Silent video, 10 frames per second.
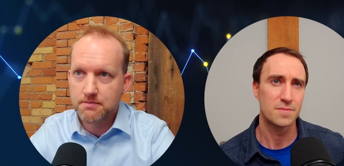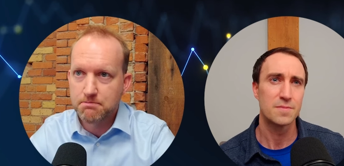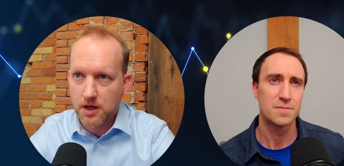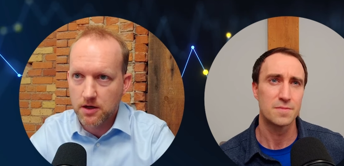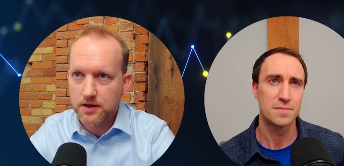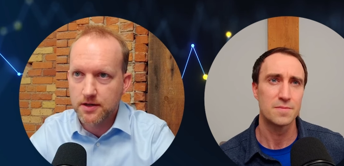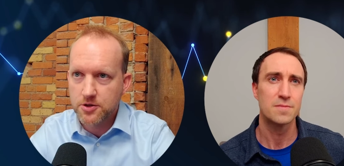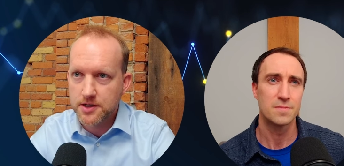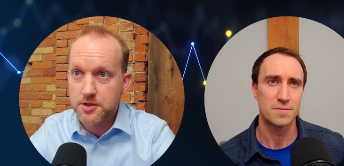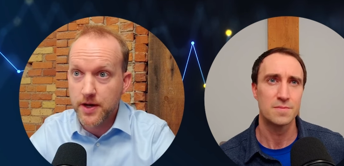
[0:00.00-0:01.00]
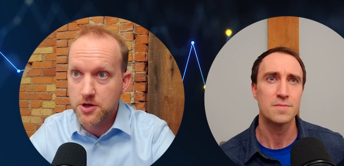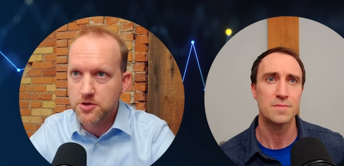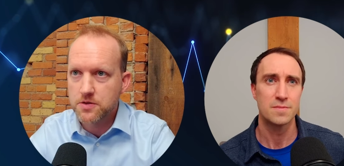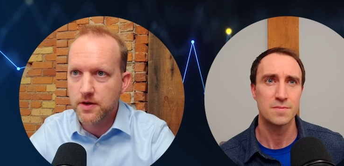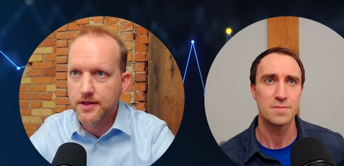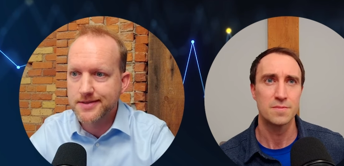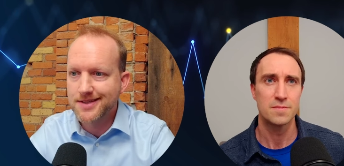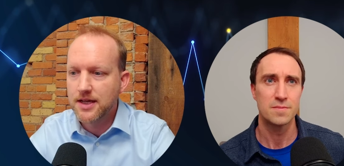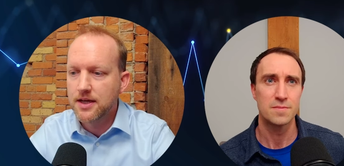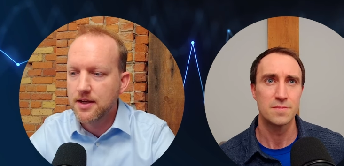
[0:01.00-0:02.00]
Speaker 1: market, Treasury interest rates.
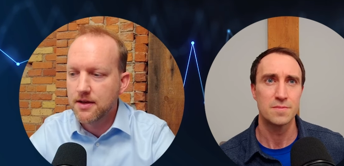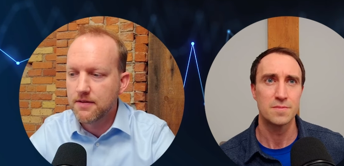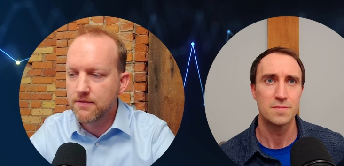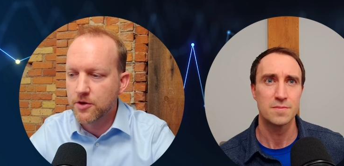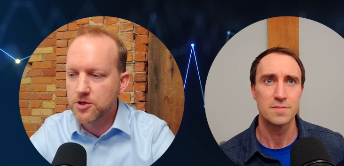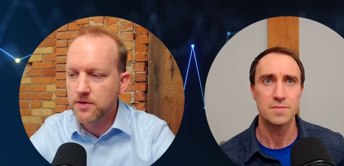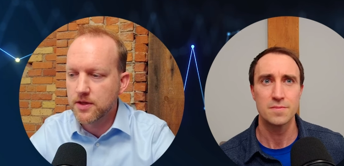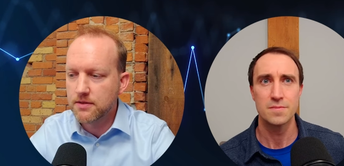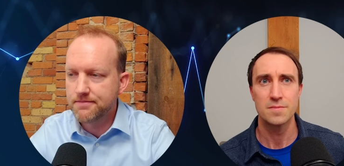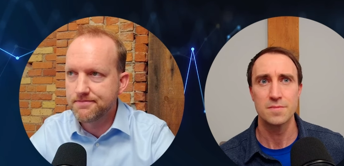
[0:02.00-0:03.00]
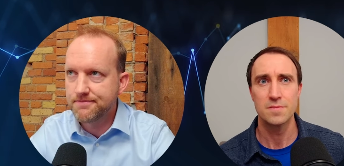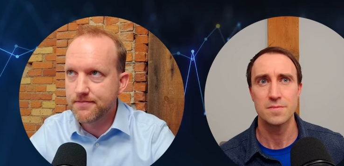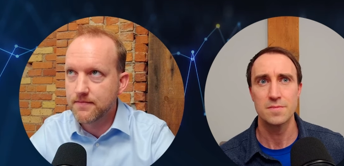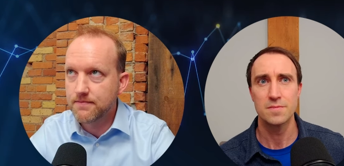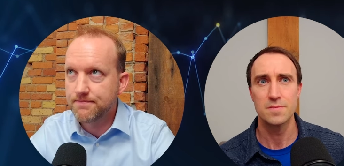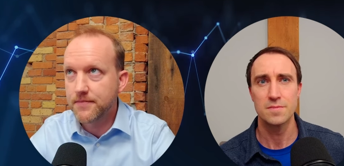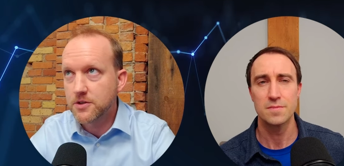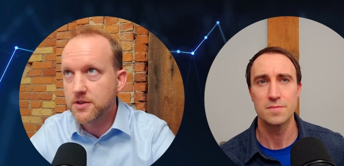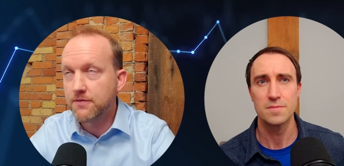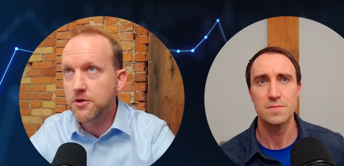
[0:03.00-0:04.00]
Virtually, I
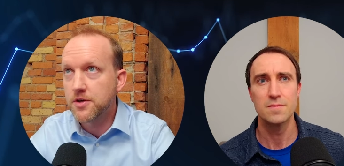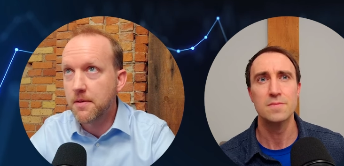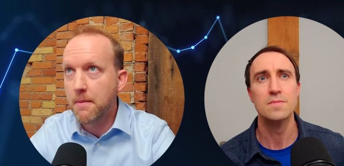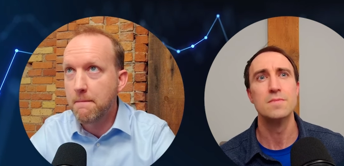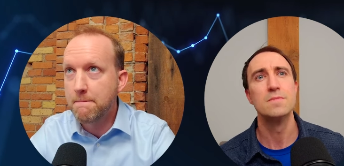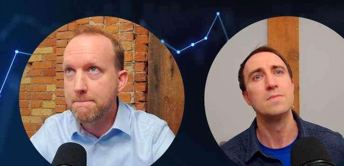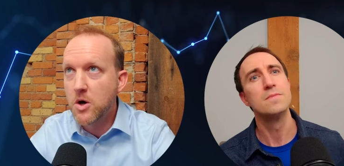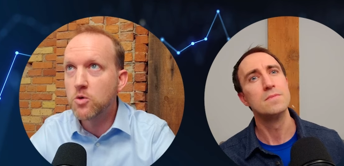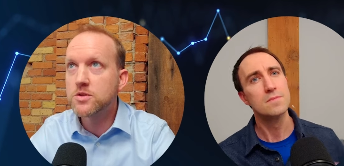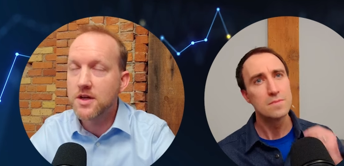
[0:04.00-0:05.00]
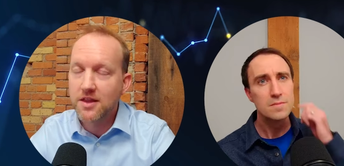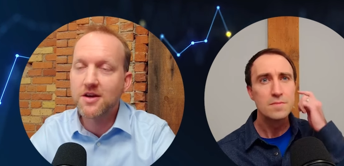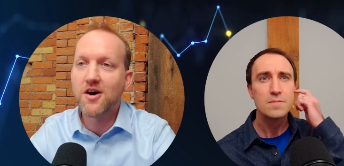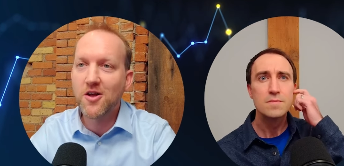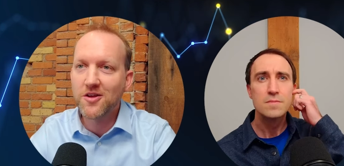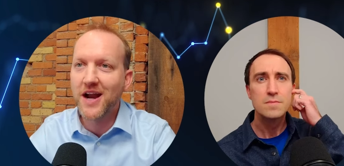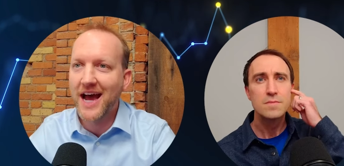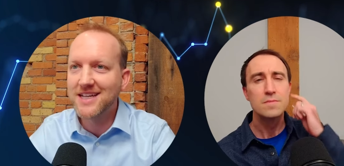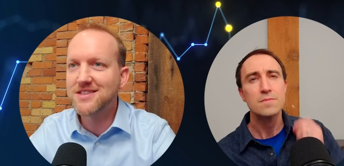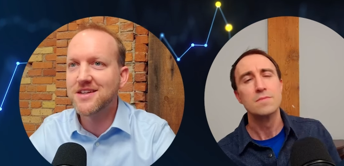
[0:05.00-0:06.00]
should say virtually, most other all other
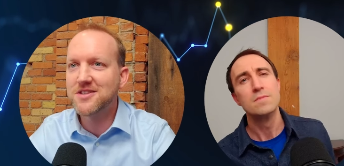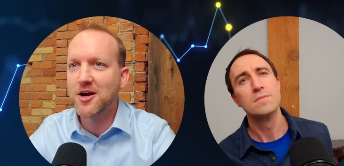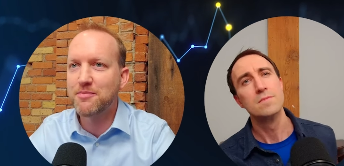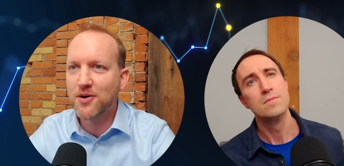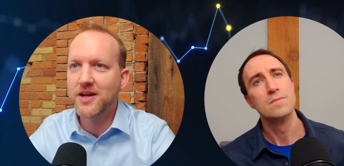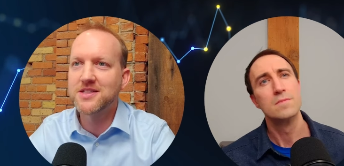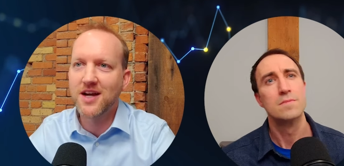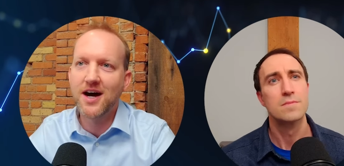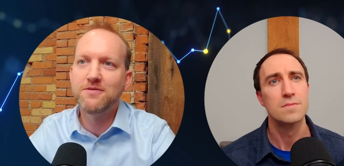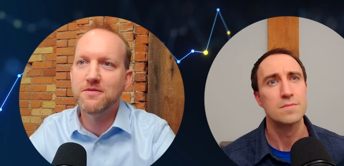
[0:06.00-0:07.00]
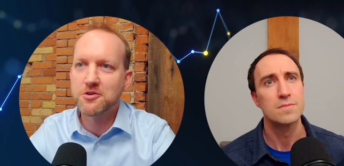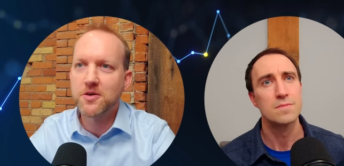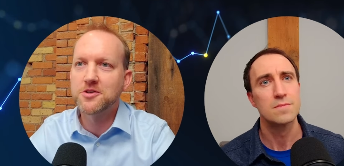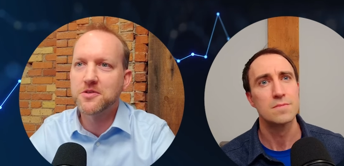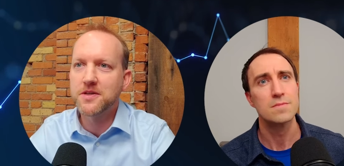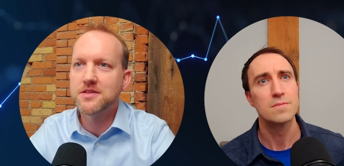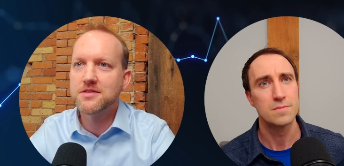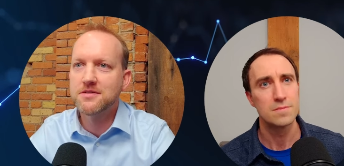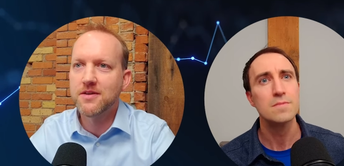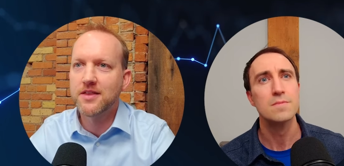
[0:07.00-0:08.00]
assets are priced off of
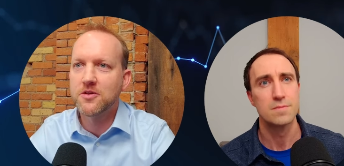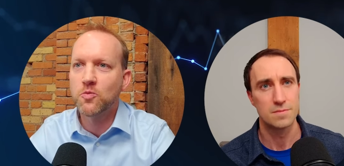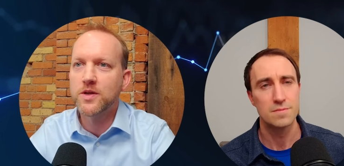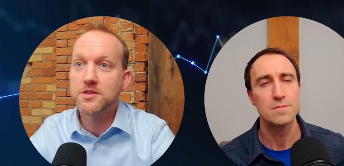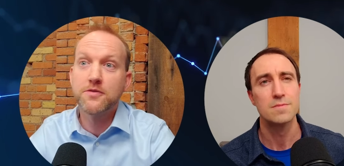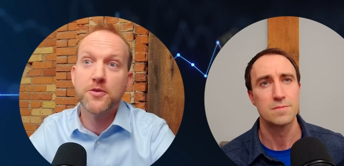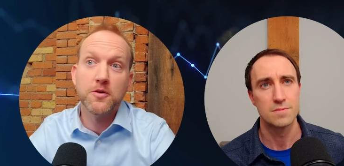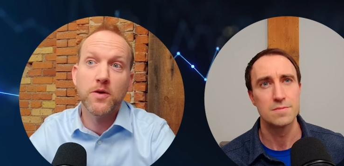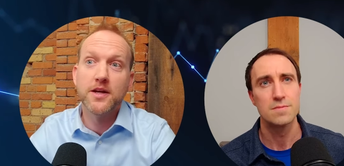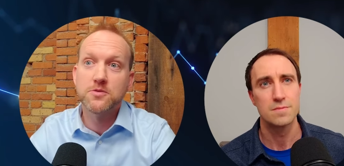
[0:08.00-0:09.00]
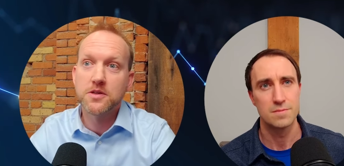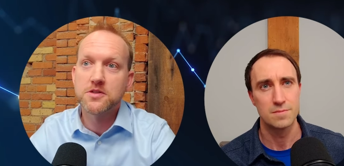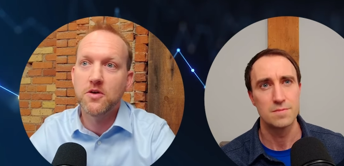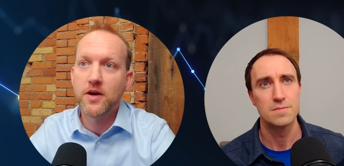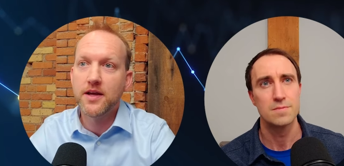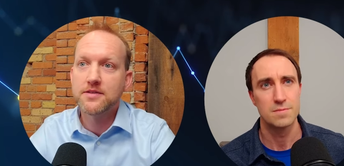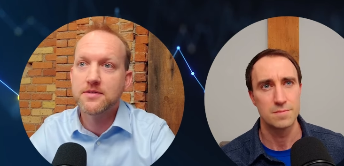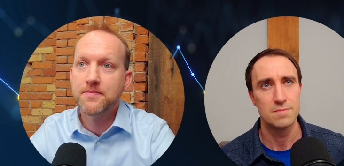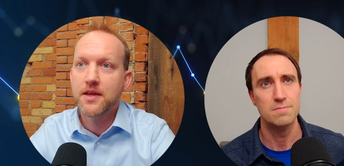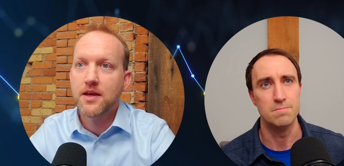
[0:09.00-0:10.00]
Treasuries, right? The risk-free rate is what's known as,
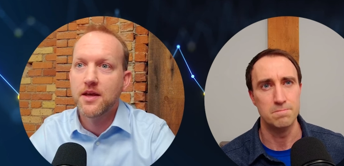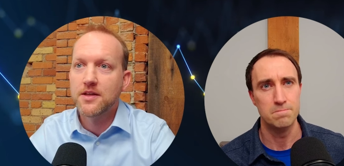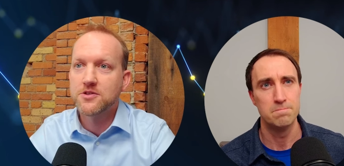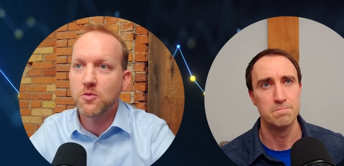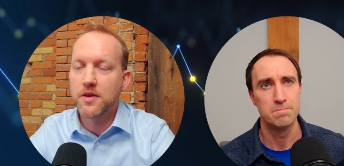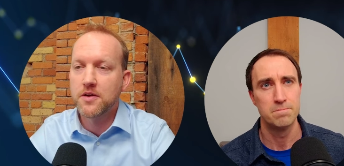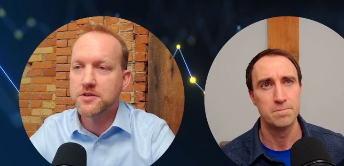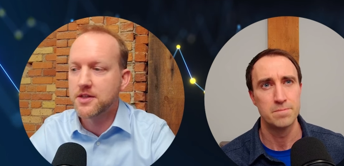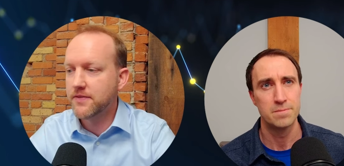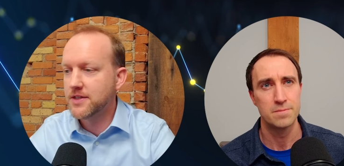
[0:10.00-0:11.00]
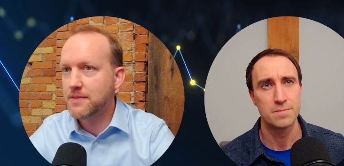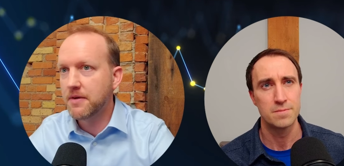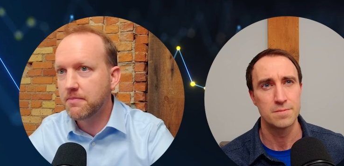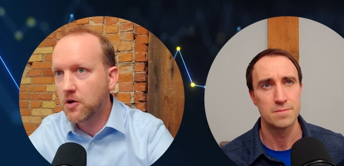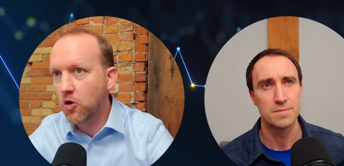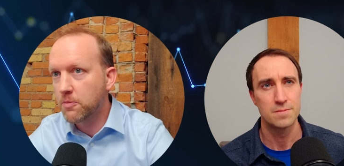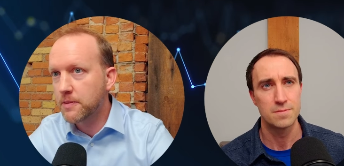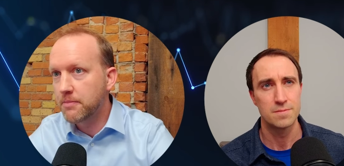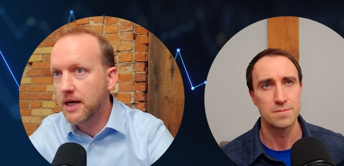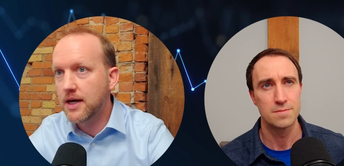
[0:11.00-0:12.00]
mm-hmm. and so whether it's a different type of
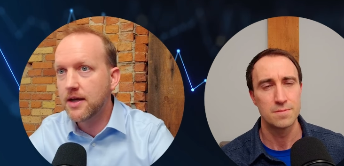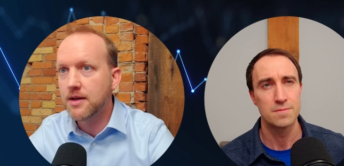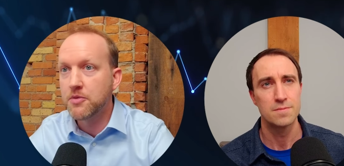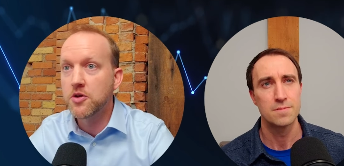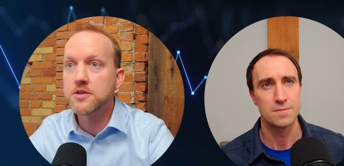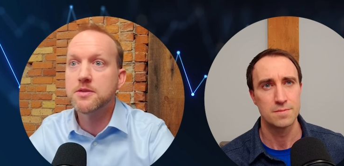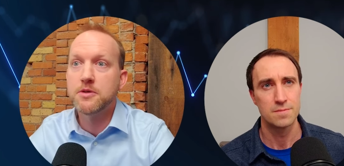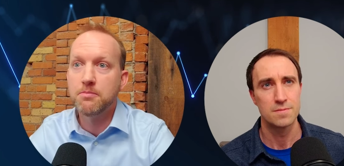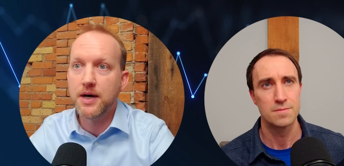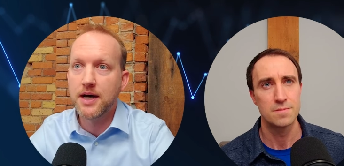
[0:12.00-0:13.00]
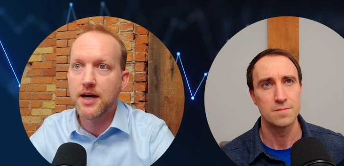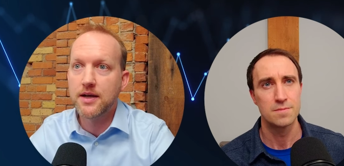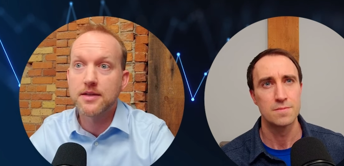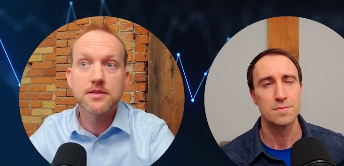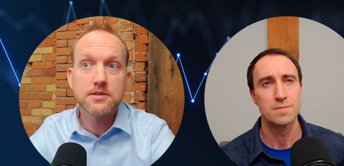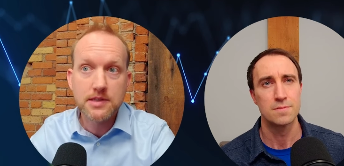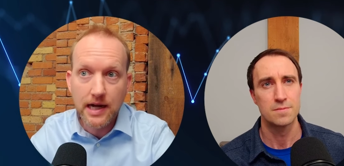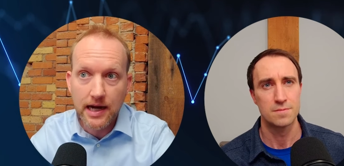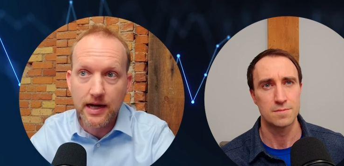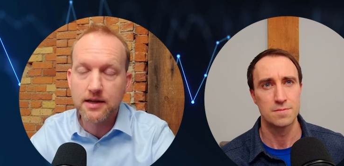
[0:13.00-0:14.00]
corporate bond, a municipal bond, a
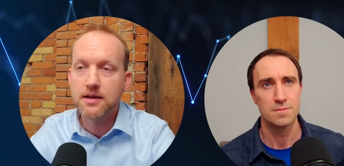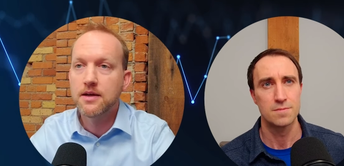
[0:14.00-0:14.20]
stock,